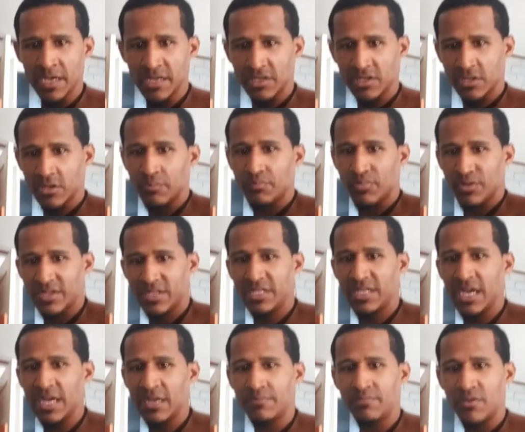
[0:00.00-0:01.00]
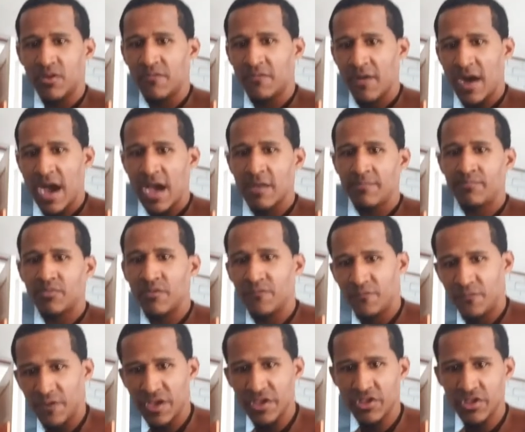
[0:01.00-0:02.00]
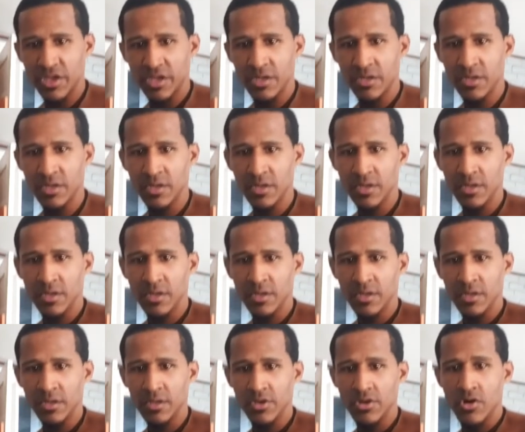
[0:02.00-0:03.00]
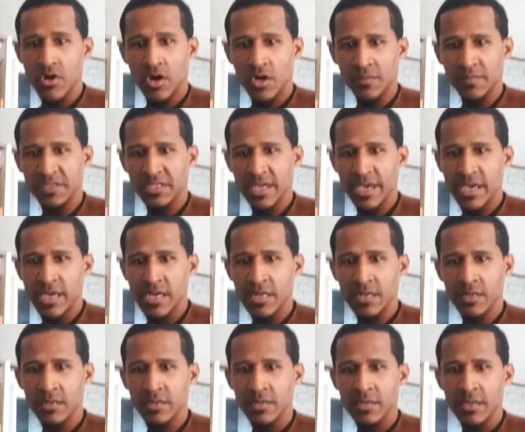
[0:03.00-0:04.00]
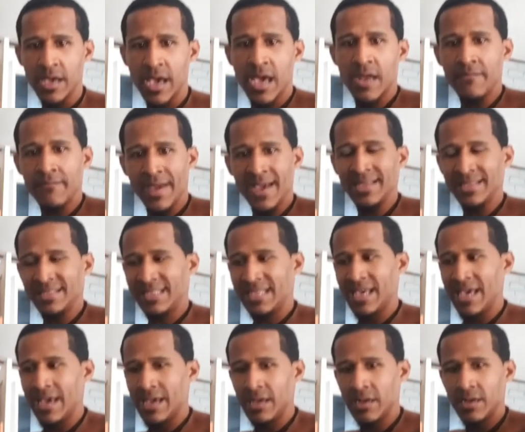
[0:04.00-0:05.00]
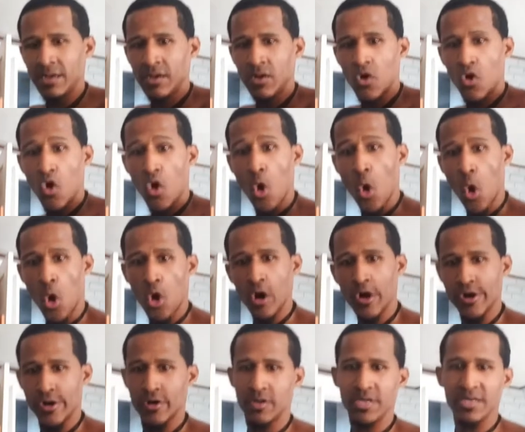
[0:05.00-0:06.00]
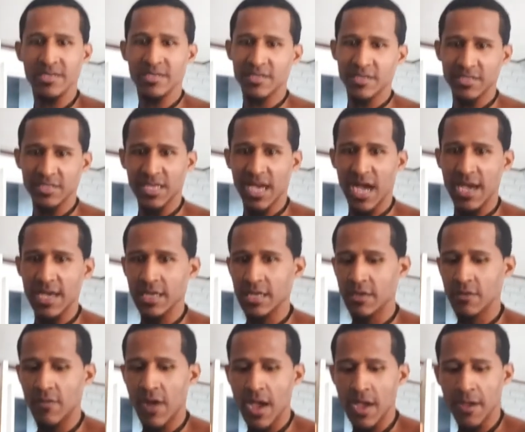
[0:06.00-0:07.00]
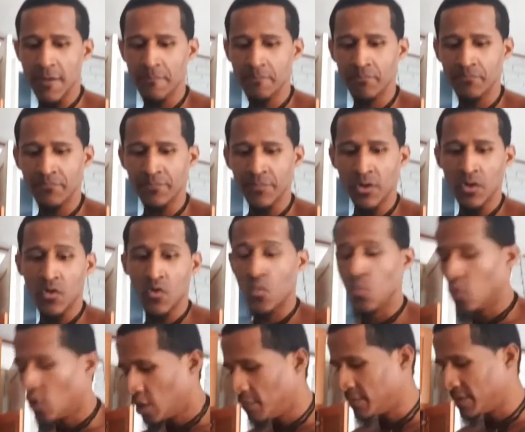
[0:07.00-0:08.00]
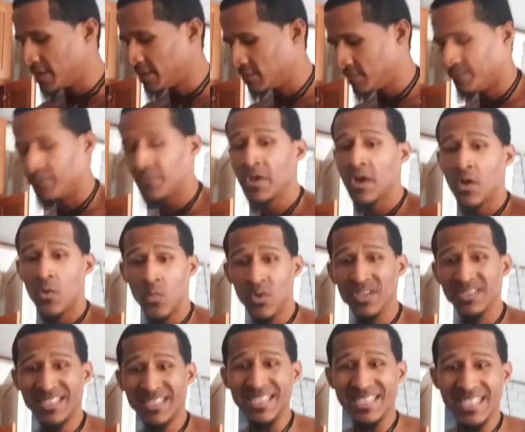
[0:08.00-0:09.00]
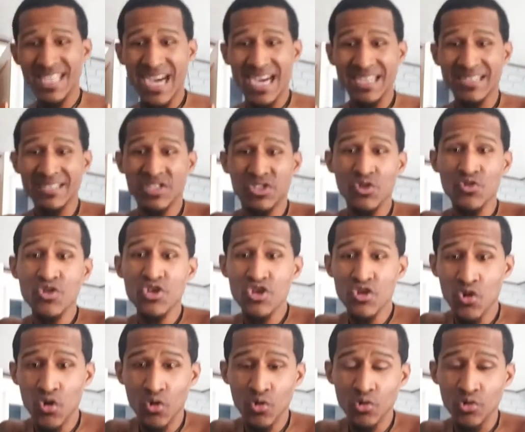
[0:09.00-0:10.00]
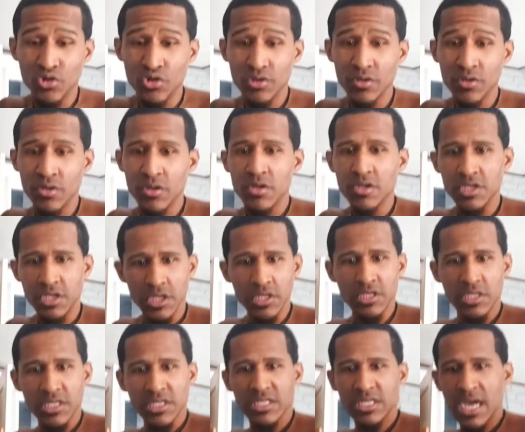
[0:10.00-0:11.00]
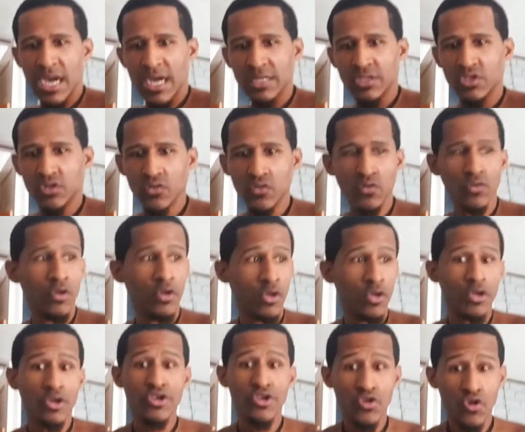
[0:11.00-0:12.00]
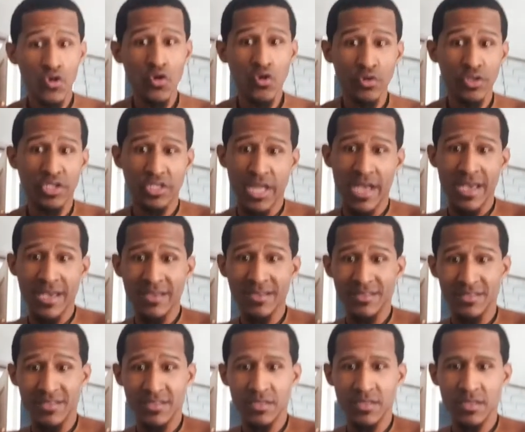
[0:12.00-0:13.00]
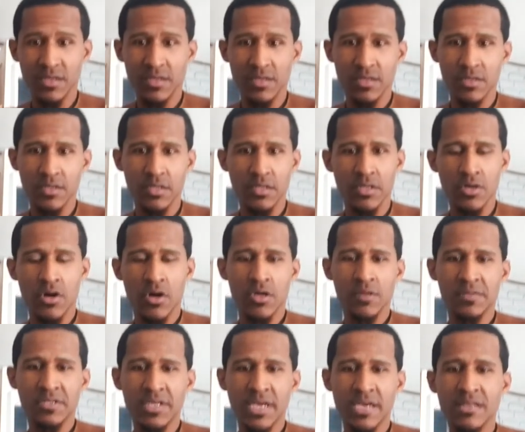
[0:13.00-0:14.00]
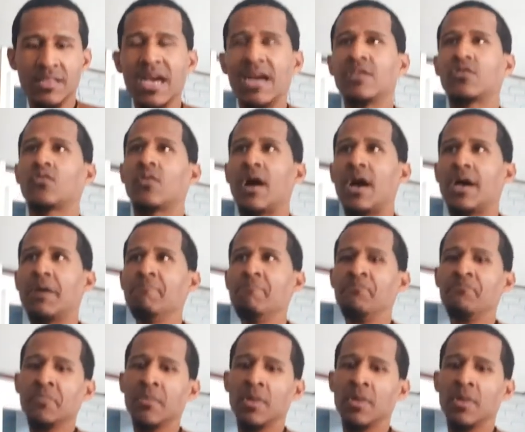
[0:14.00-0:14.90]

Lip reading: is to protect, provide, provision, you know what I'm saying? And maintain order in society, right? Woman was designed to use. She's designed to use things. You know what I'm saying? That's why